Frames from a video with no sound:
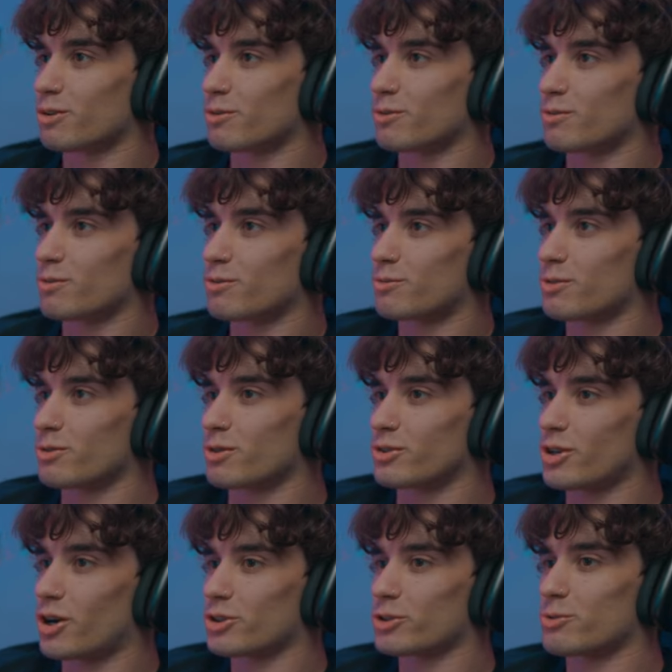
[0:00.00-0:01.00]
bro, a
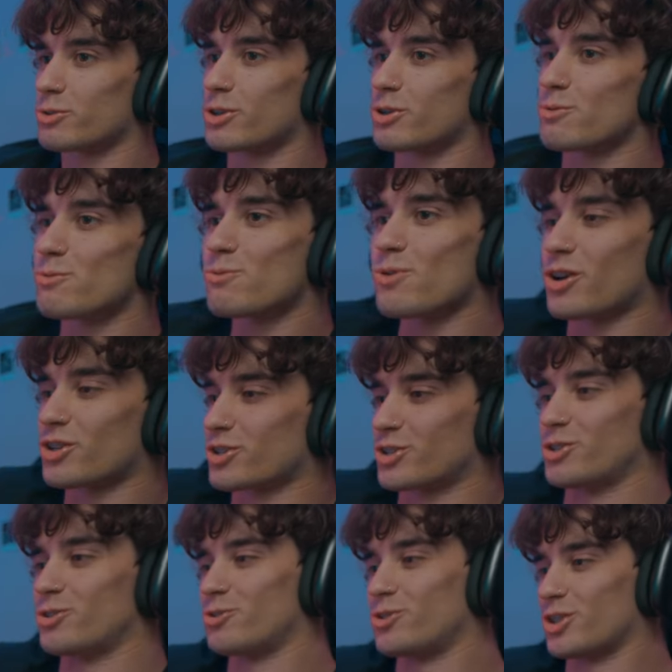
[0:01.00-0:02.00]
doctor would have rushed in
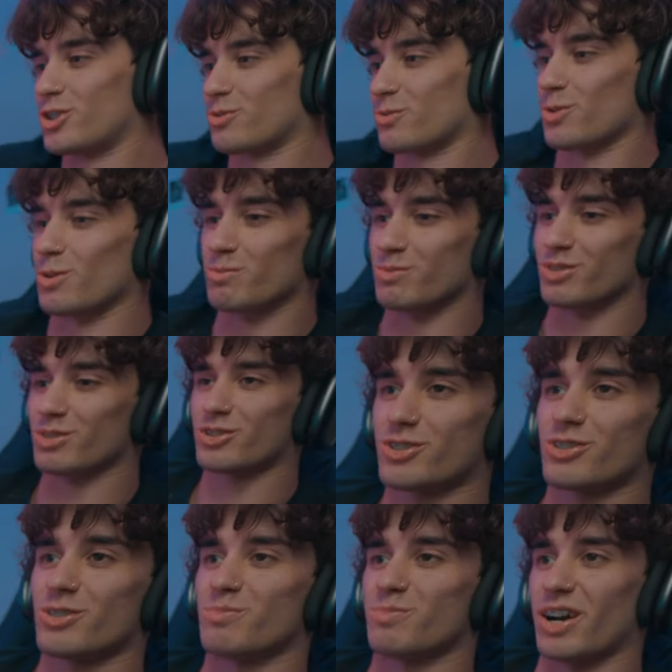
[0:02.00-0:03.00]
Eugene's room
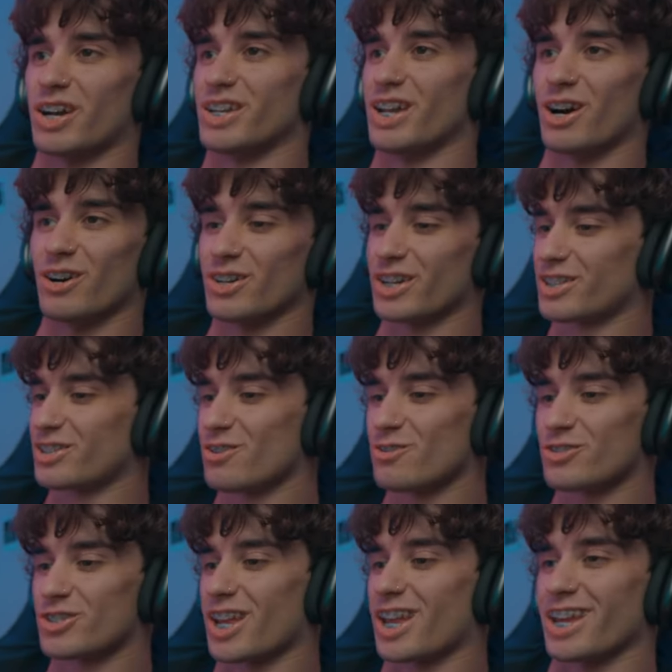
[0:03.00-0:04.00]
by now. Like, no
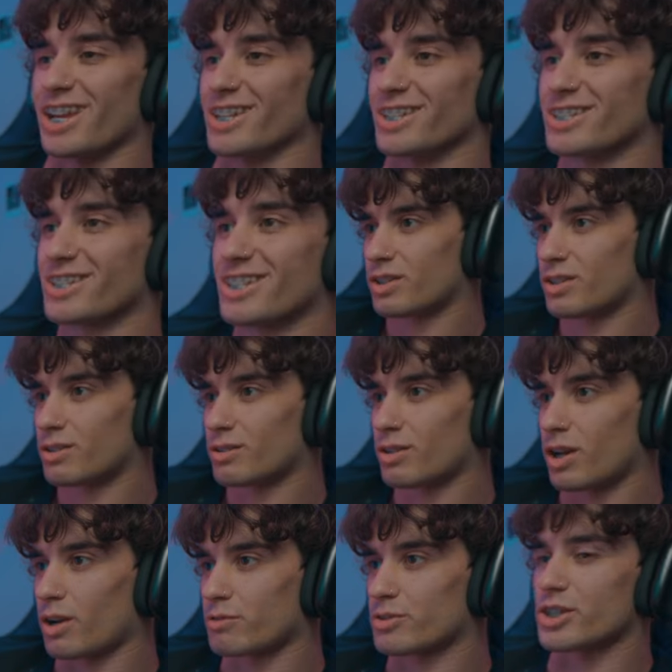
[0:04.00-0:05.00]
chance. I've
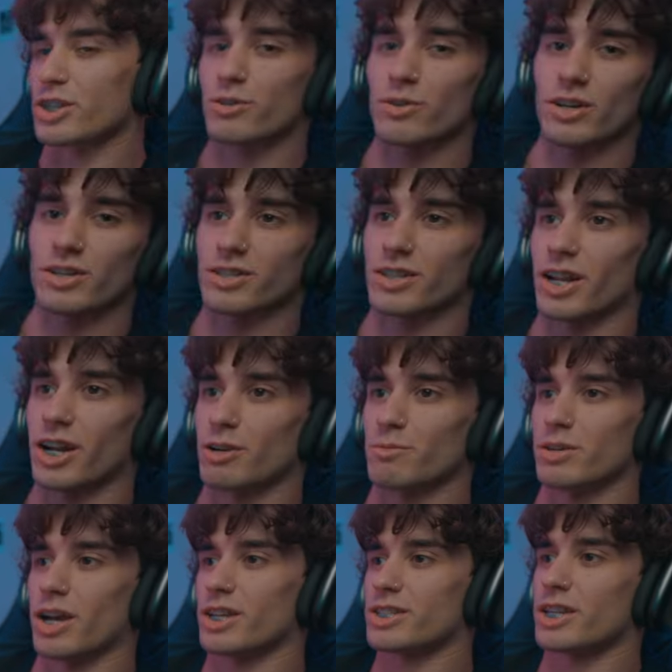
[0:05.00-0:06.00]
seen Grey's Anatomy. I
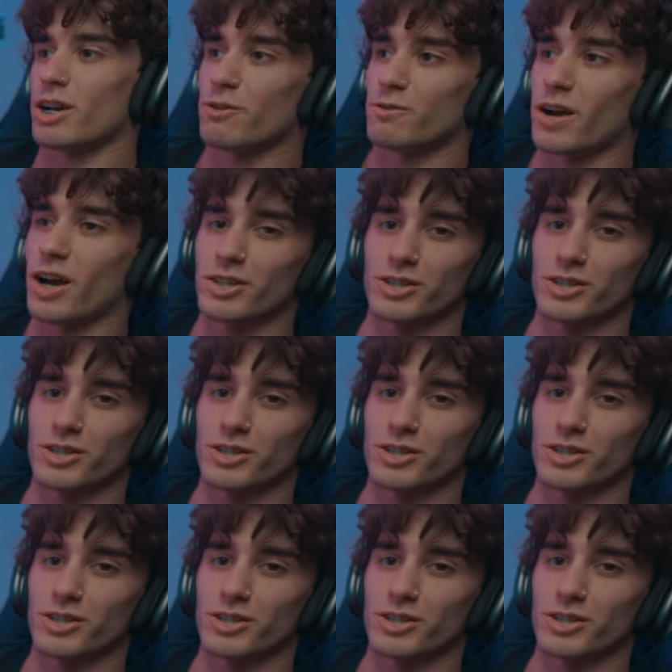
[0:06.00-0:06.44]
see how fast they